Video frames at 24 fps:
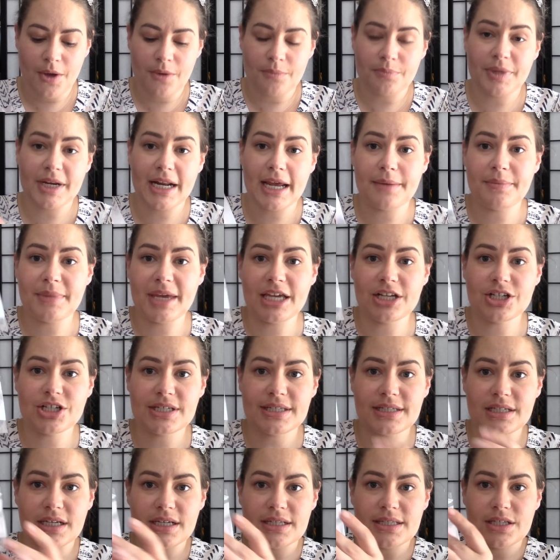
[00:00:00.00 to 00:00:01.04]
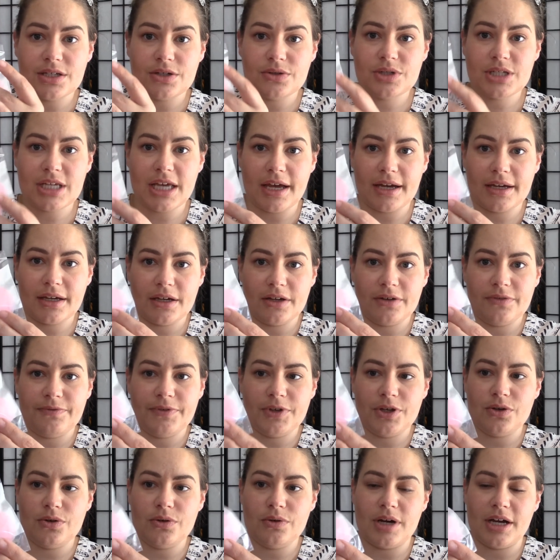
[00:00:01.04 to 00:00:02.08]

But I may just also tuck a few